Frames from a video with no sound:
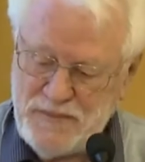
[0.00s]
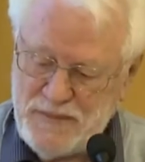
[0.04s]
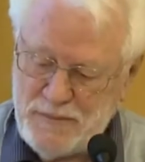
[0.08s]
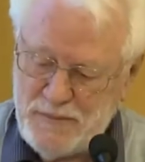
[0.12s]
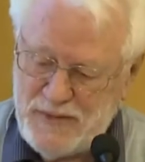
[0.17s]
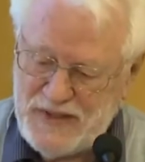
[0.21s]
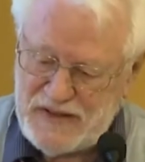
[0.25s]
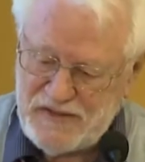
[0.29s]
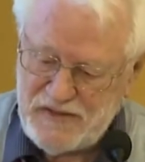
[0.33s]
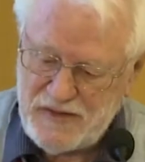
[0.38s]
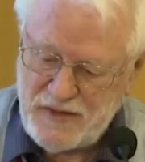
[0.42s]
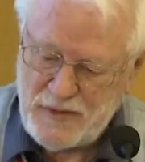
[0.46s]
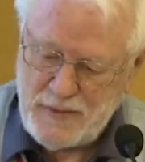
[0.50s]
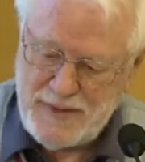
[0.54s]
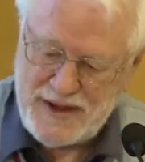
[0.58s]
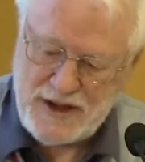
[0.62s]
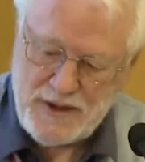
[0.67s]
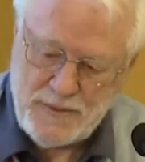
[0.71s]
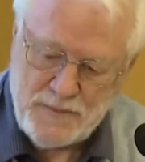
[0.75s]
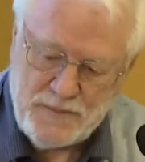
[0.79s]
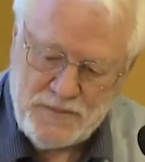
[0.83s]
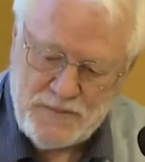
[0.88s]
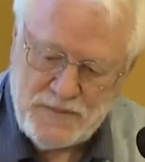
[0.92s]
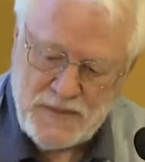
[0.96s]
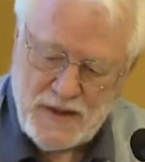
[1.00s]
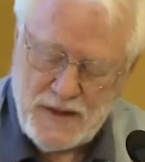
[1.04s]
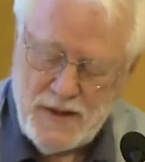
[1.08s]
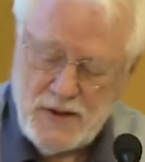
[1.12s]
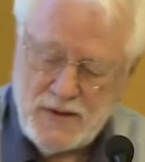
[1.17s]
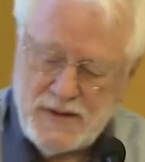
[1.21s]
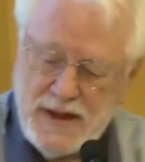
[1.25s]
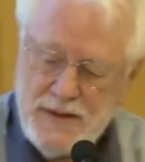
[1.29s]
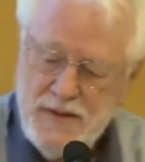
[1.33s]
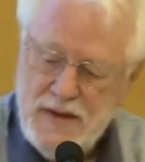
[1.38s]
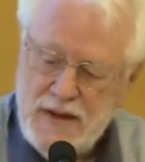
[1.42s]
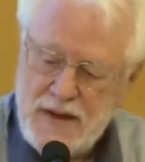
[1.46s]
But that's another matter.
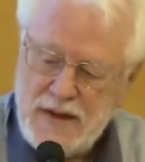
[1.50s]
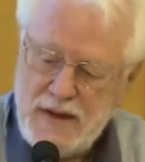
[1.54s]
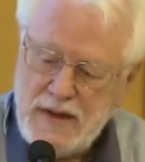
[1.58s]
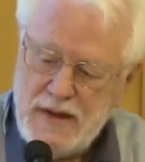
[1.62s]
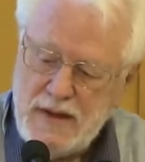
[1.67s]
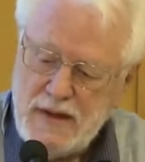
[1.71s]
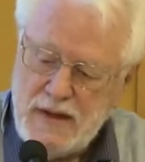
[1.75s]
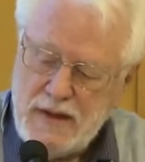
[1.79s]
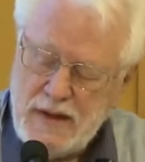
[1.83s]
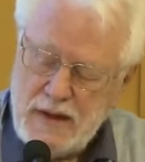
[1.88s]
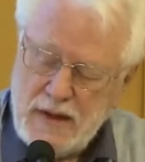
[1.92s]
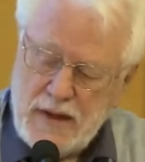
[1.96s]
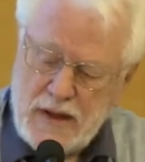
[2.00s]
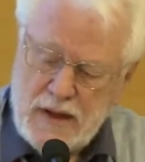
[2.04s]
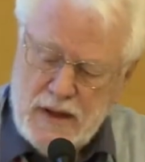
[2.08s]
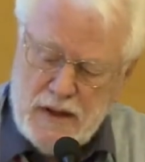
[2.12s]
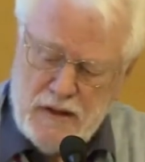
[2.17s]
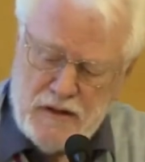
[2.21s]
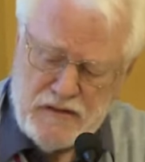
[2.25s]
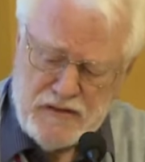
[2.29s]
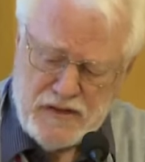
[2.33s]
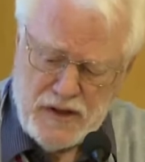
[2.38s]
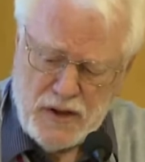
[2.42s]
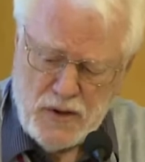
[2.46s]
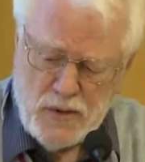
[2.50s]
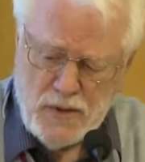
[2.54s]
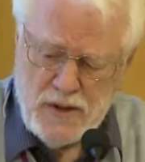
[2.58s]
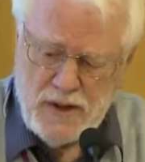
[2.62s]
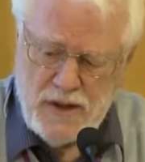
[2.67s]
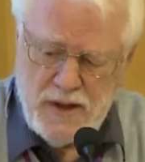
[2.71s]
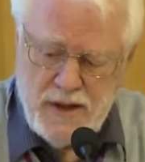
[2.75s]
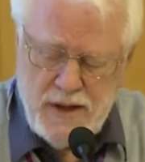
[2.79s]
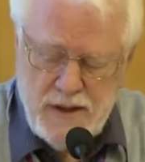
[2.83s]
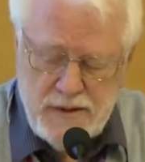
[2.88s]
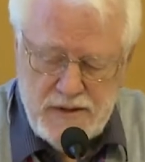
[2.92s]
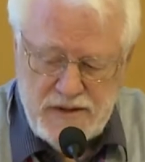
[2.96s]
Okay.
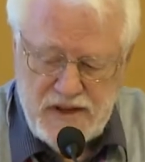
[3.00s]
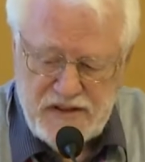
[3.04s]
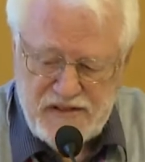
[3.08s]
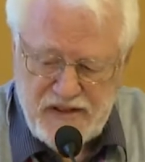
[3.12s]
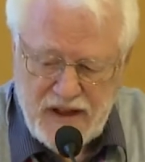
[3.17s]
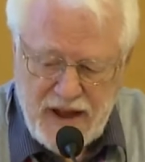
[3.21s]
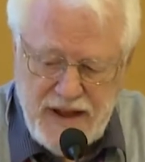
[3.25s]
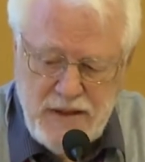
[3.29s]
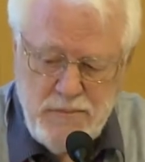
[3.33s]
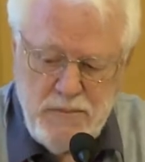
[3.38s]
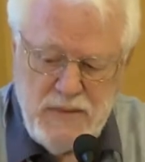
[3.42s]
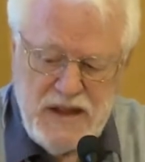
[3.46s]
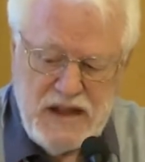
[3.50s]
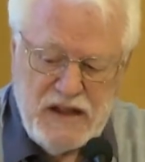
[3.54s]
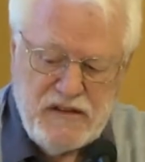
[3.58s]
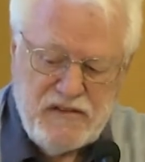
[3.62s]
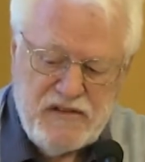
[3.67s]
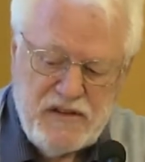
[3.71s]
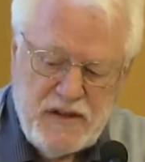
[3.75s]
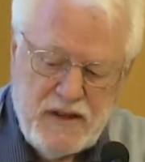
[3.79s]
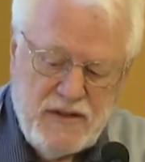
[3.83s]
So design means